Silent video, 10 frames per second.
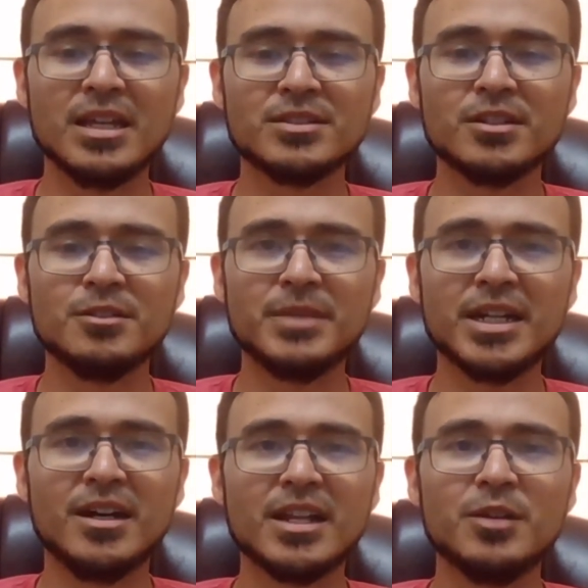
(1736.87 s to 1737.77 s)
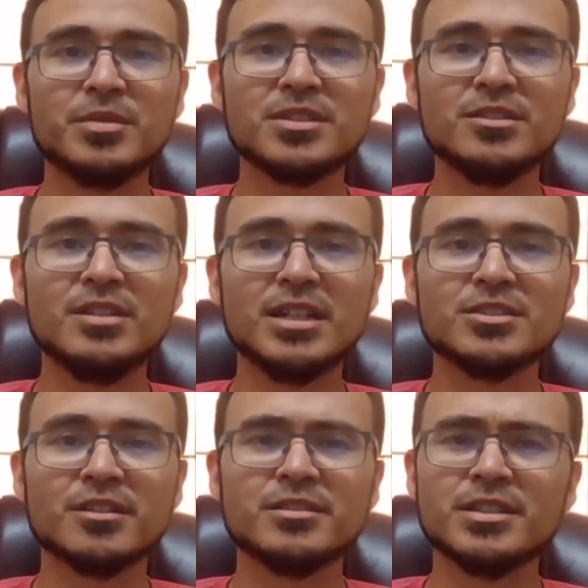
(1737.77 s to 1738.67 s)
and so may god help us do that
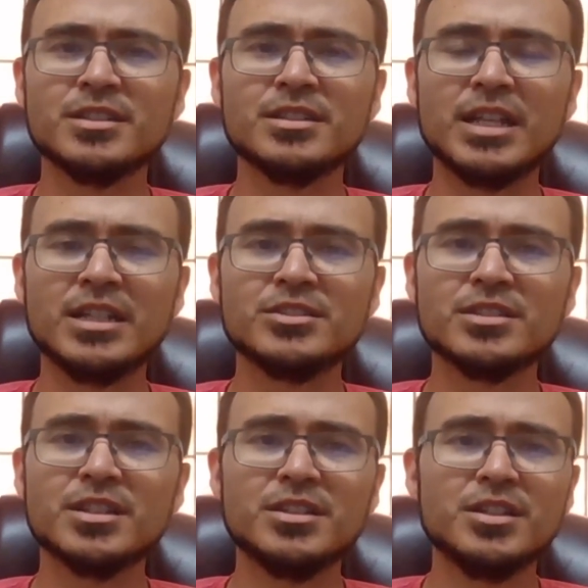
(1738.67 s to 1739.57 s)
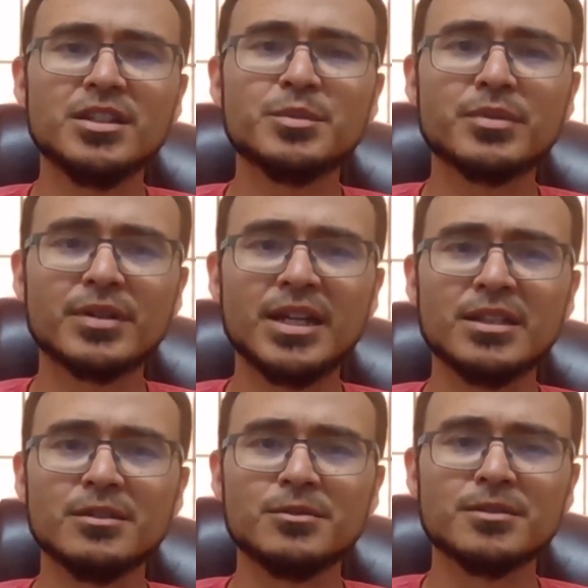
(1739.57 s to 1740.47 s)
church and, and just continue to pray
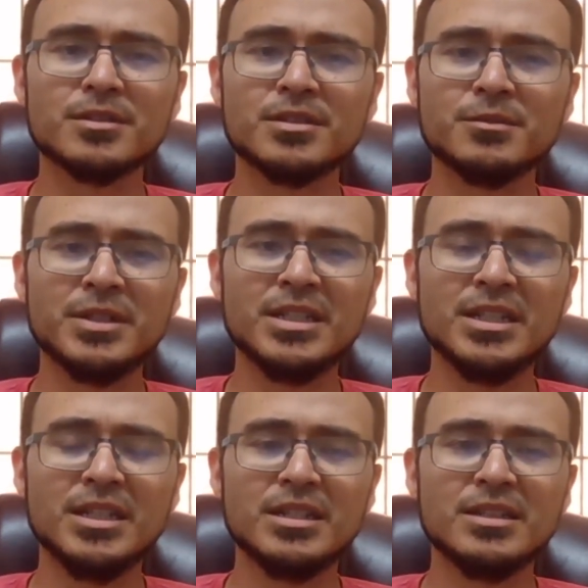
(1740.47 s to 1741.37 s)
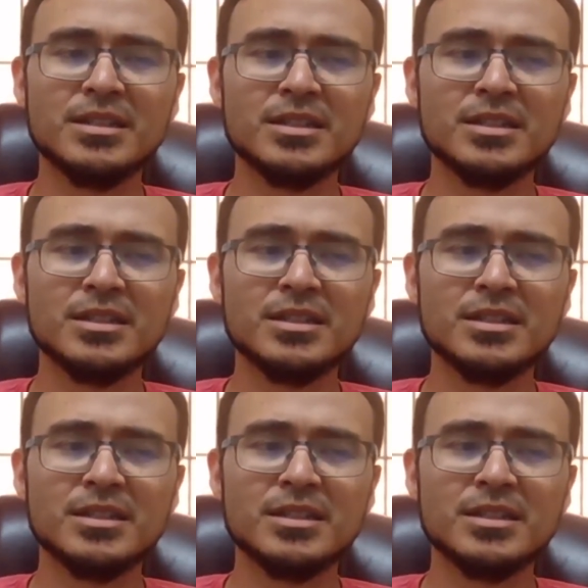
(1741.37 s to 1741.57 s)
lord that we need